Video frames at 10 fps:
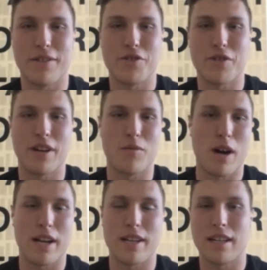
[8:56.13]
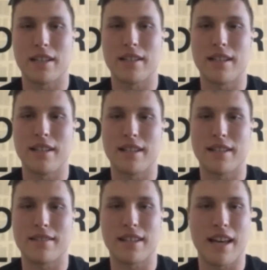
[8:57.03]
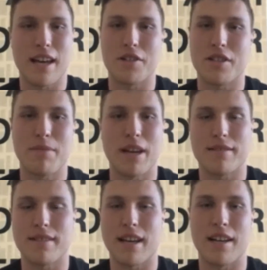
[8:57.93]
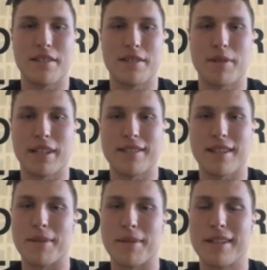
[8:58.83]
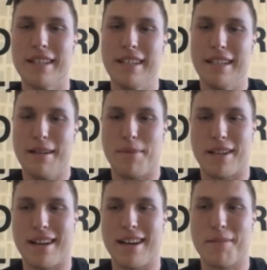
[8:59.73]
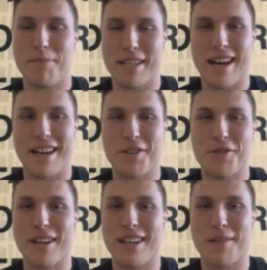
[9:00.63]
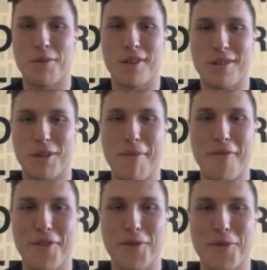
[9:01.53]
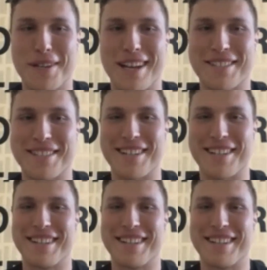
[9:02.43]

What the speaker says: enjoy unwinding and things like that, and just to be outside in the spring and summer. But yeah, I enjoy it, and we're coming for the win next year.